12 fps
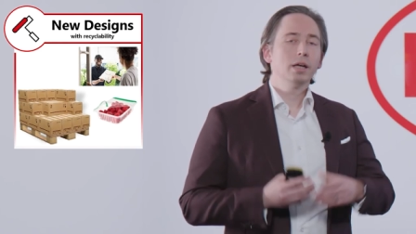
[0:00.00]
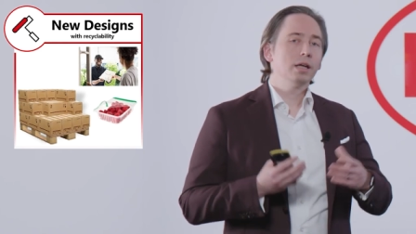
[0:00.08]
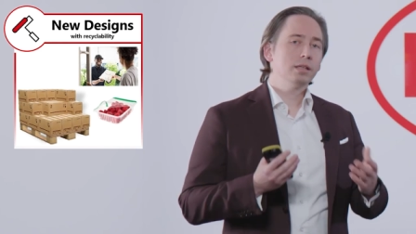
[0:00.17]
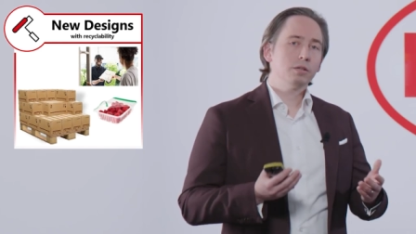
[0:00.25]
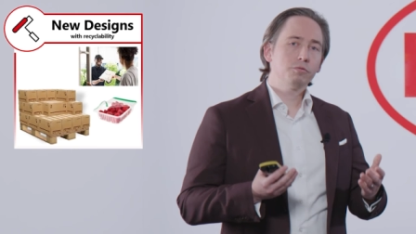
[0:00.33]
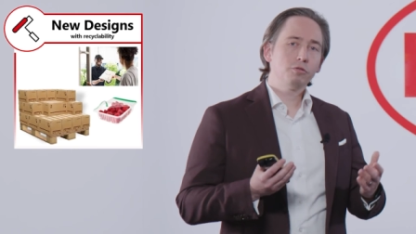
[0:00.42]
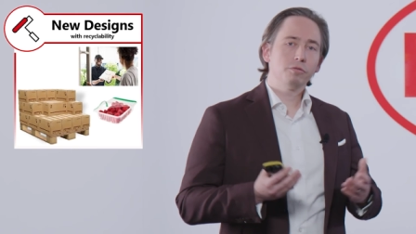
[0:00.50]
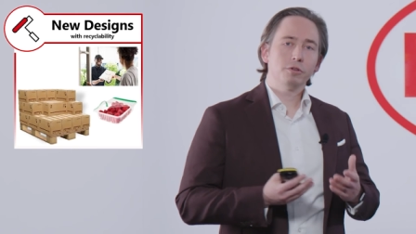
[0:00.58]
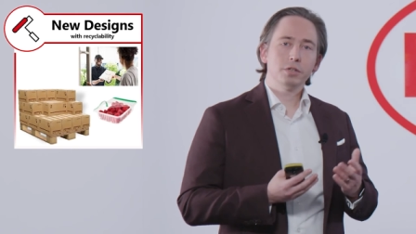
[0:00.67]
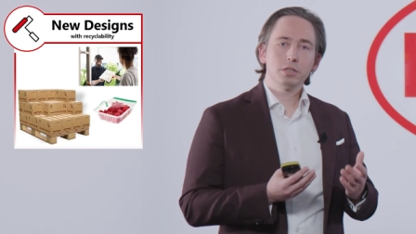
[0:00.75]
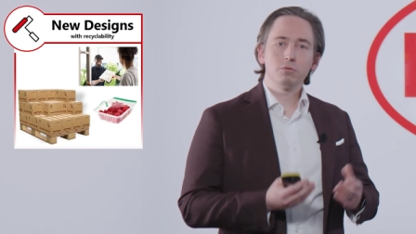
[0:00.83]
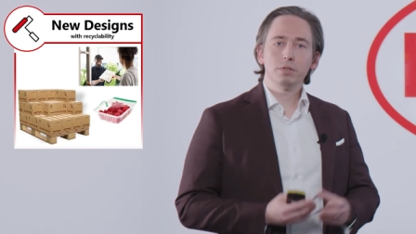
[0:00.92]
and that for
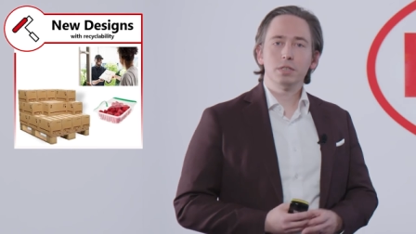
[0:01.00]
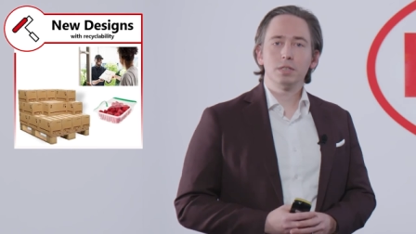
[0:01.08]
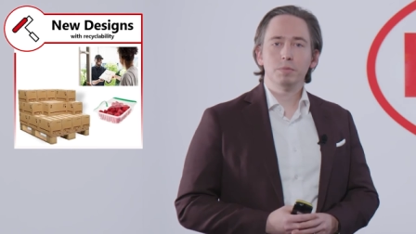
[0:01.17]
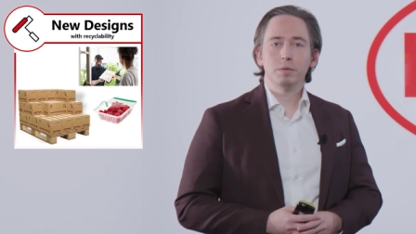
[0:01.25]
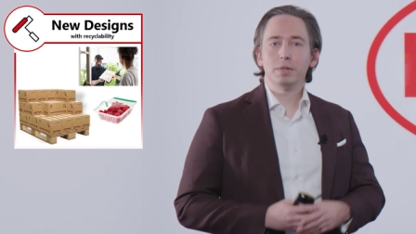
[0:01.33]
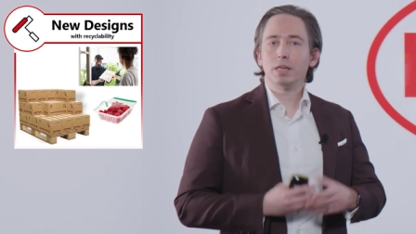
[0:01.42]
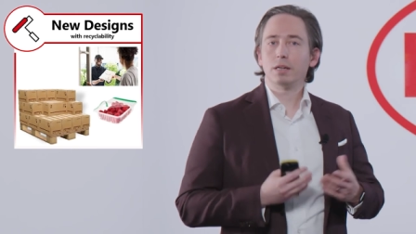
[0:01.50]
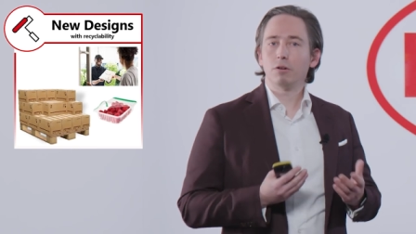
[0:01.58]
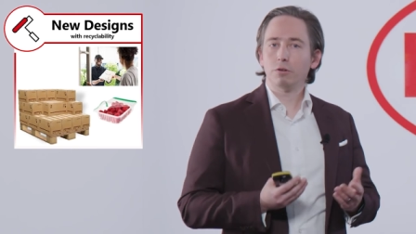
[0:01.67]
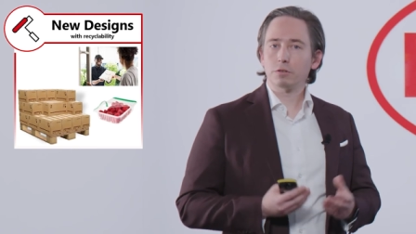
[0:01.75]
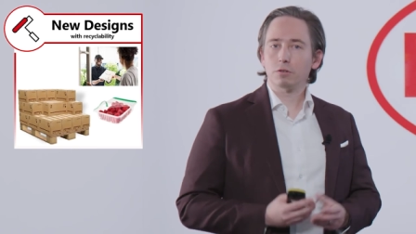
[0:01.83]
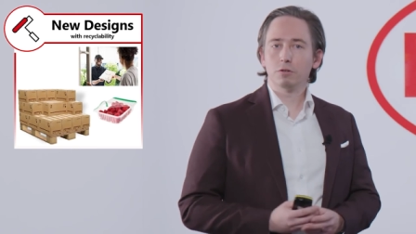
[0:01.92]
various reasons maybe can
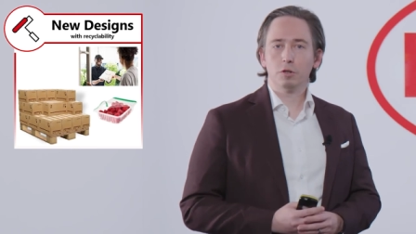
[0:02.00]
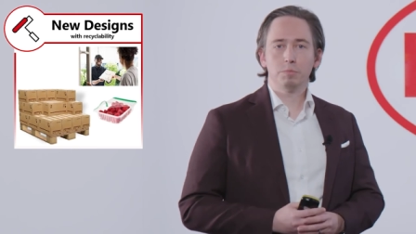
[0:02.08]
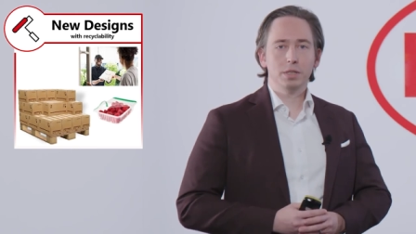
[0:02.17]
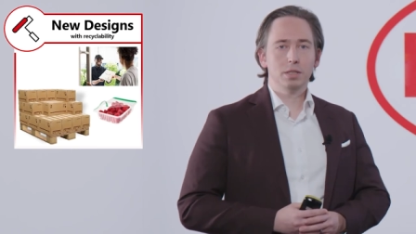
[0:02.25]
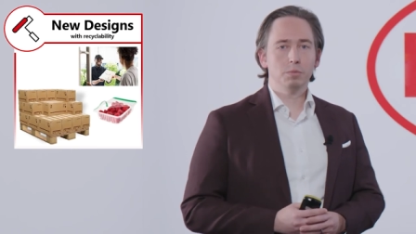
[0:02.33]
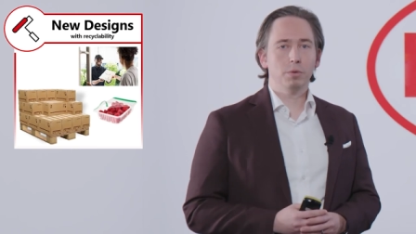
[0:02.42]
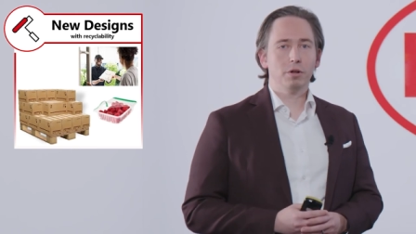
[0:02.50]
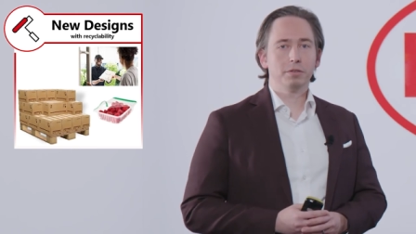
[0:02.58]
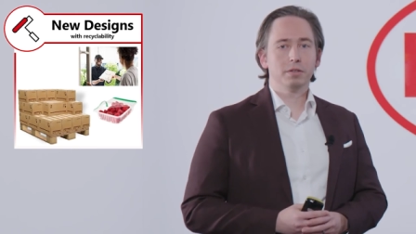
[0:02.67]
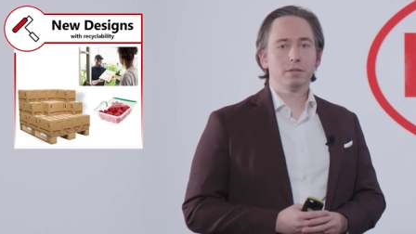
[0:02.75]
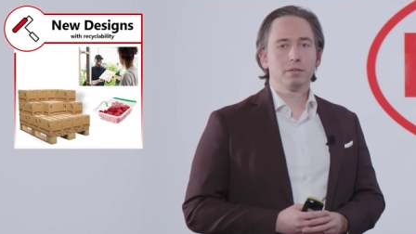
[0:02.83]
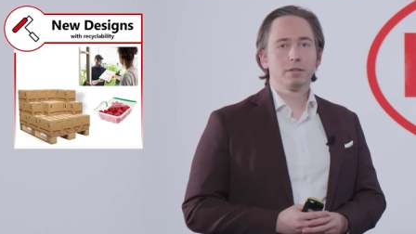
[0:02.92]
also not be
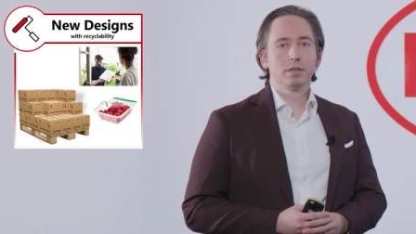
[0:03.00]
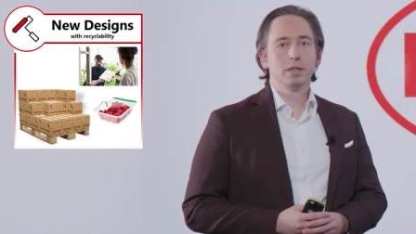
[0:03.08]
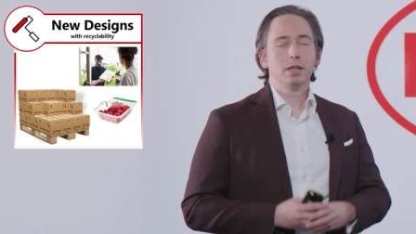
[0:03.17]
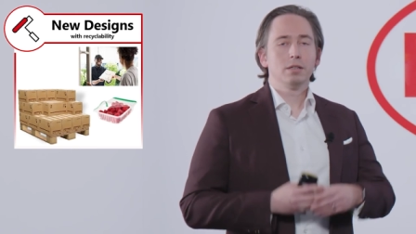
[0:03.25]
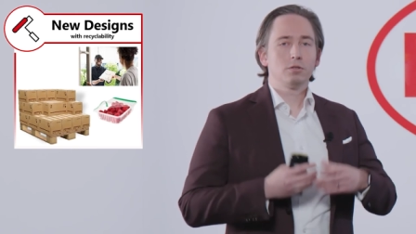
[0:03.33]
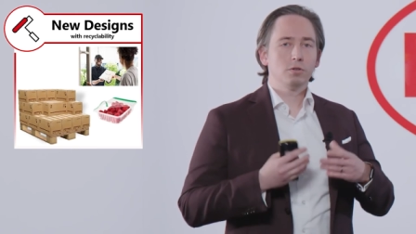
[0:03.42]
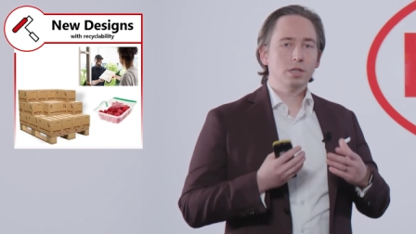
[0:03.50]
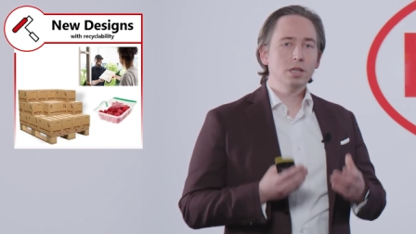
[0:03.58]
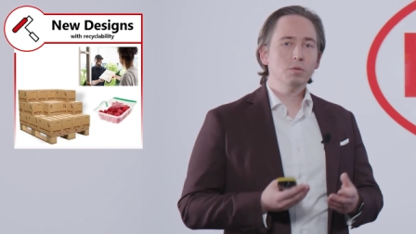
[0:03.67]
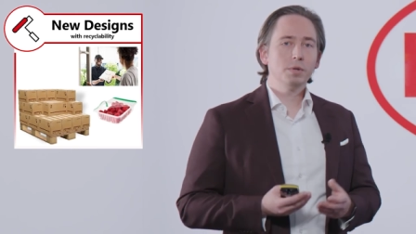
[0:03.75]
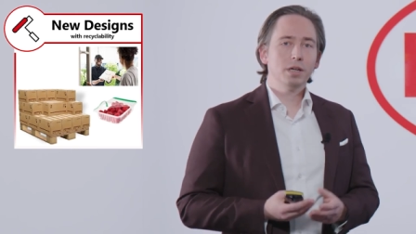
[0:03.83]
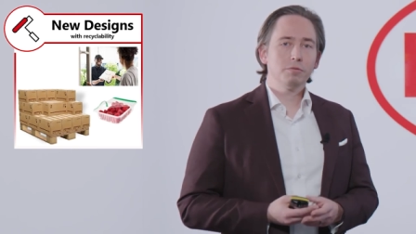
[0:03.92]
debonded. So
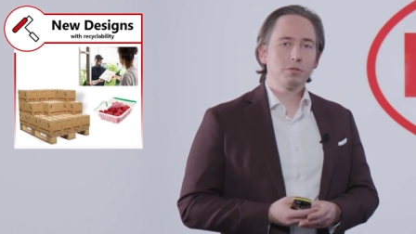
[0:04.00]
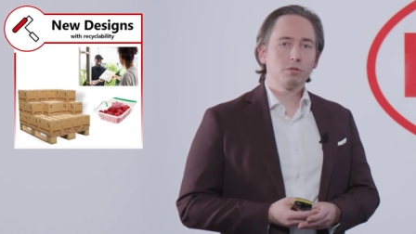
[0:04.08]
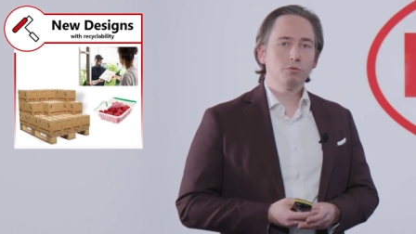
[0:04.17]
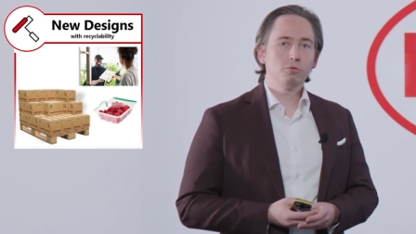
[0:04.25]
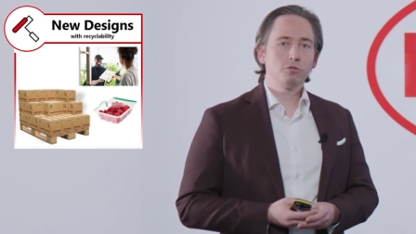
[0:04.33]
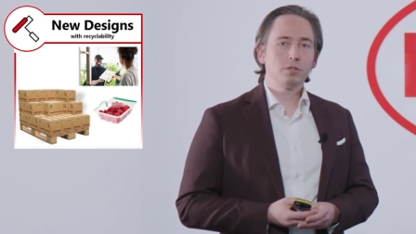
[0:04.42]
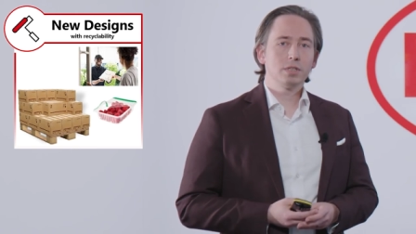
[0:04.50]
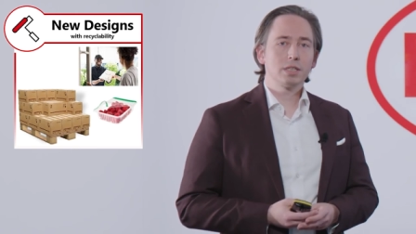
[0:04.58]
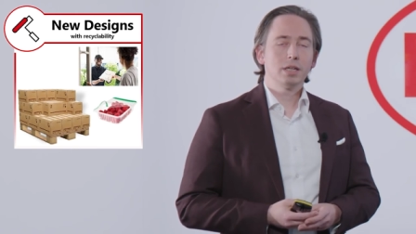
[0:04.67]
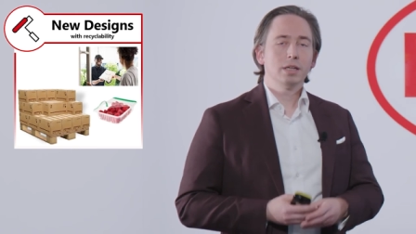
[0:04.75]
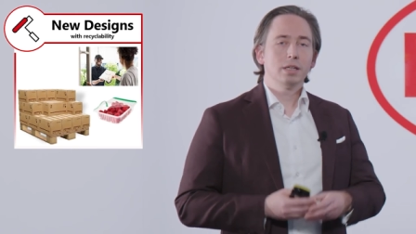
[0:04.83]
here we have solutions